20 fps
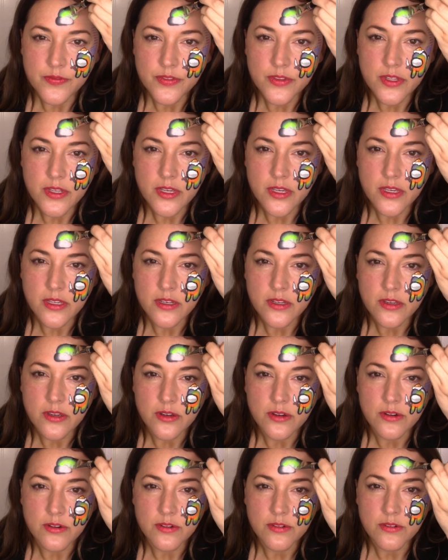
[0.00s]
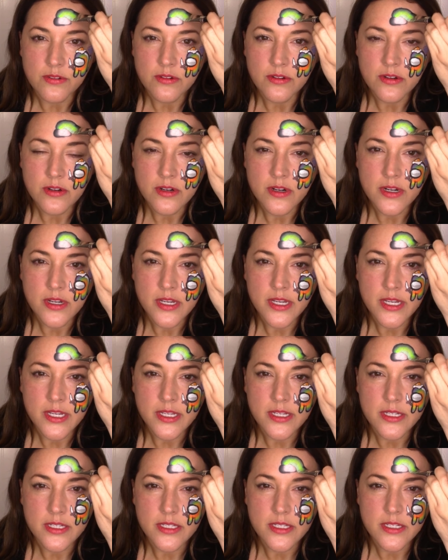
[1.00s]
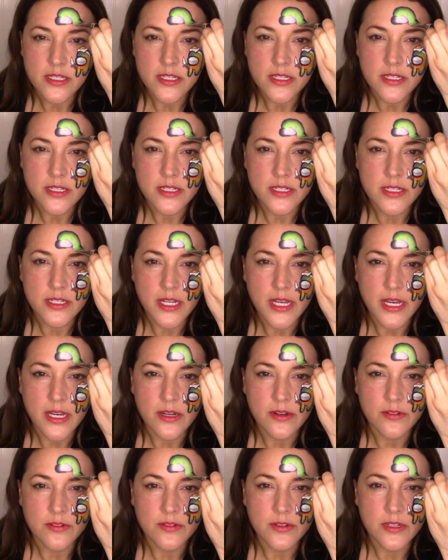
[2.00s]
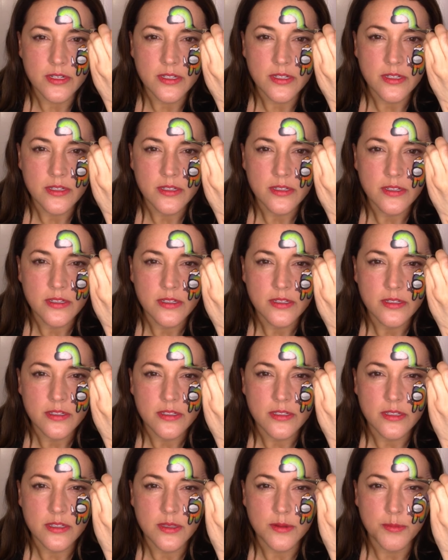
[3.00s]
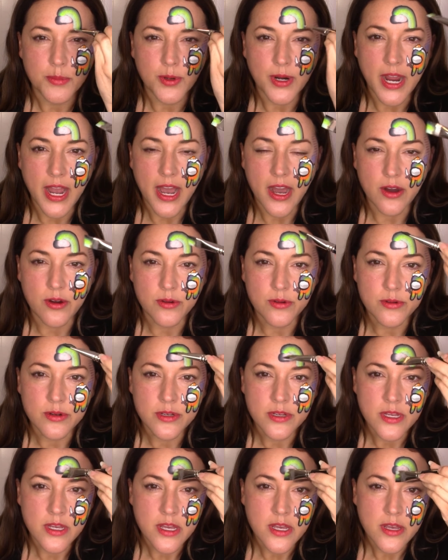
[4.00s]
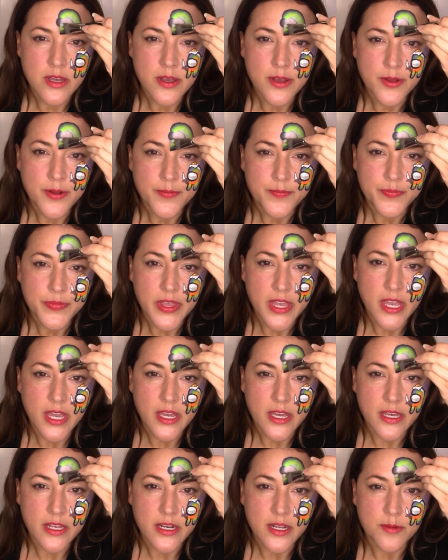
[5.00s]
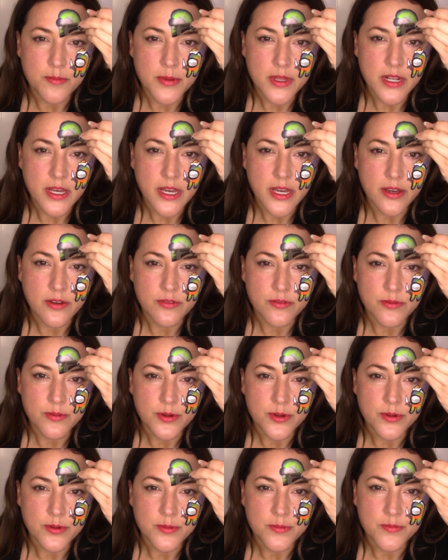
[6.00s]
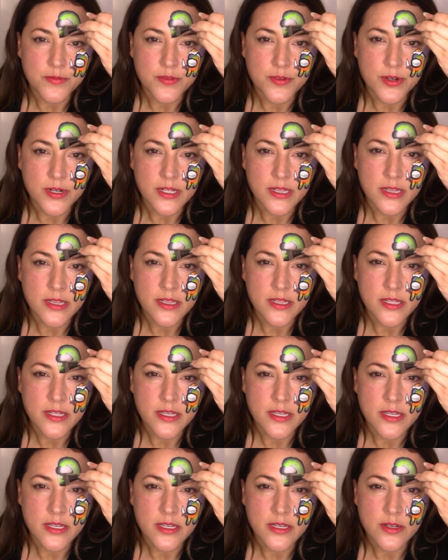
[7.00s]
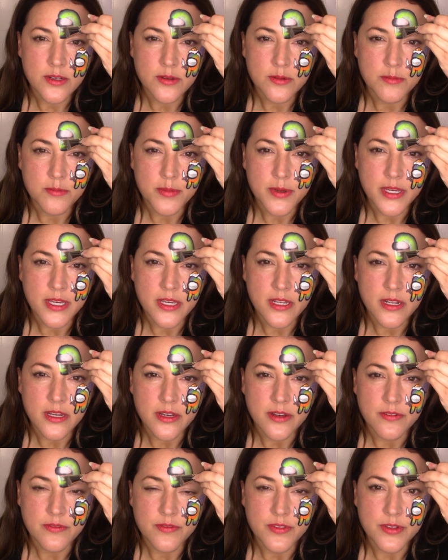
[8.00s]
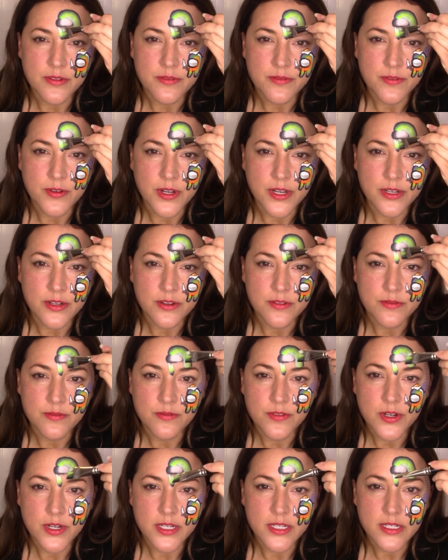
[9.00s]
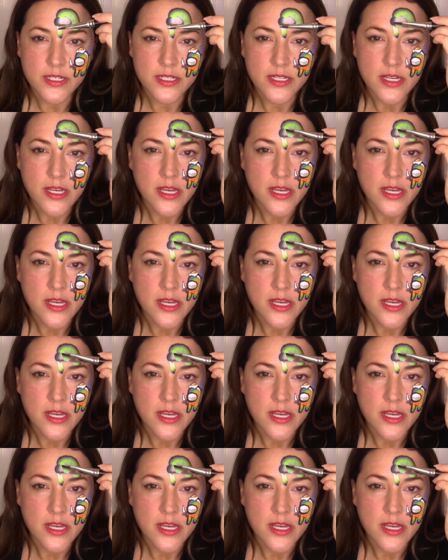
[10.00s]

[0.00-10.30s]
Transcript: and go right down to the brow and I'm gonna have room for a little bit of the front foot.